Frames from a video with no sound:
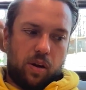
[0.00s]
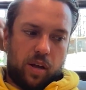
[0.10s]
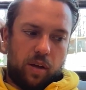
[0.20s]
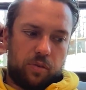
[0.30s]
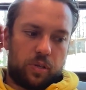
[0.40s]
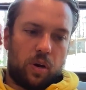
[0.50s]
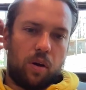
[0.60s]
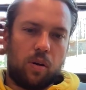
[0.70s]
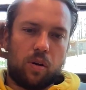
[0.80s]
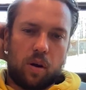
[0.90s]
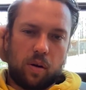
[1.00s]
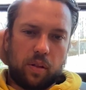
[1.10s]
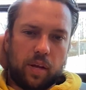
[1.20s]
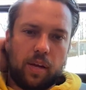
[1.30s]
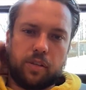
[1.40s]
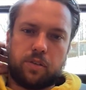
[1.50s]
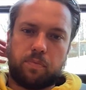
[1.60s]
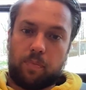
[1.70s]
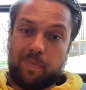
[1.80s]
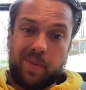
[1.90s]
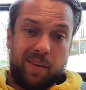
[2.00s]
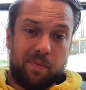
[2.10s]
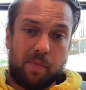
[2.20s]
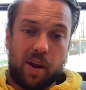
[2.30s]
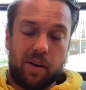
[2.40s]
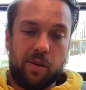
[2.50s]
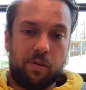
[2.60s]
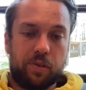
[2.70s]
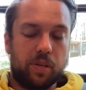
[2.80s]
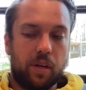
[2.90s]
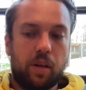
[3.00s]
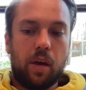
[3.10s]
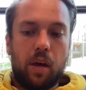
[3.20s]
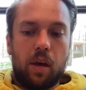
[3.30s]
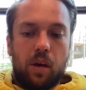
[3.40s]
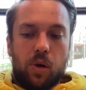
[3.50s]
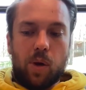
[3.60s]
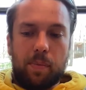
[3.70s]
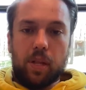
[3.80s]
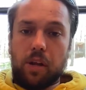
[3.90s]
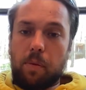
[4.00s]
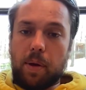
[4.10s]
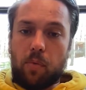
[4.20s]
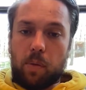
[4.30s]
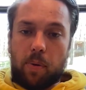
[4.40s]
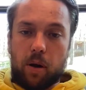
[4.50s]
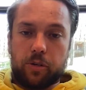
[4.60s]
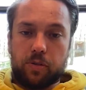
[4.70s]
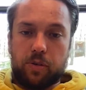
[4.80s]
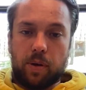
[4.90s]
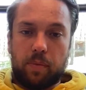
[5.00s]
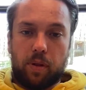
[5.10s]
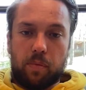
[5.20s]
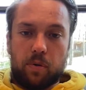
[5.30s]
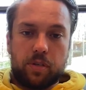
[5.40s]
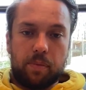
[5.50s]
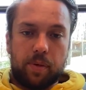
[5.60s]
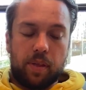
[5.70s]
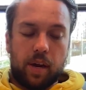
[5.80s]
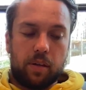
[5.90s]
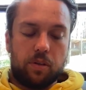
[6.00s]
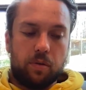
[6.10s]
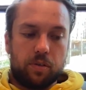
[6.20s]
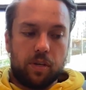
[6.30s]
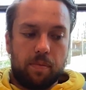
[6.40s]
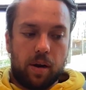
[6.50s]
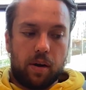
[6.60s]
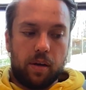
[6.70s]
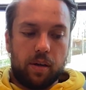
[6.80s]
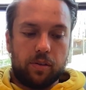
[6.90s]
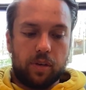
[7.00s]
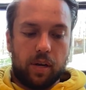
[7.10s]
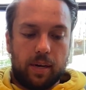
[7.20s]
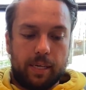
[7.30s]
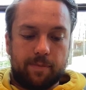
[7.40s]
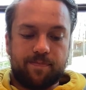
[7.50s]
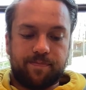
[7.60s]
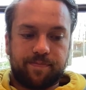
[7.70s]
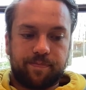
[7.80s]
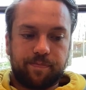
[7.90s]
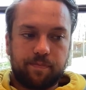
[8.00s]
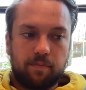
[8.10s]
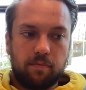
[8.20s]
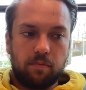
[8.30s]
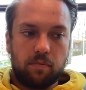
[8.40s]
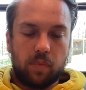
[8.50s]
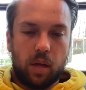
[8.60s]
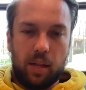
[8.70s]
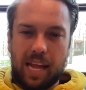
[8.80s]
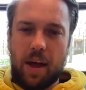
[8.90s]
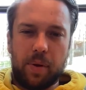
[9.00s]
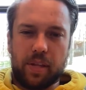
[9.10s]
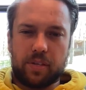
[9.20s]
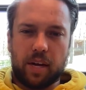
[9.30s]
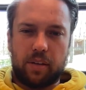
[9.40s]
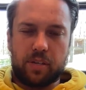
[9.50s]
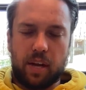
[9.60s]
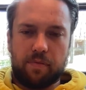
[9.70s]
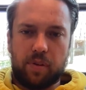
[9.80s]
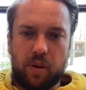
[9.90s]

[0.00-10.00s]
Hillsong, Carl Lentz, even Brian Houston, who I'm a little bit more partial to, I'm a little more sympathetic to in some areas, um, allowing this kind of stuff.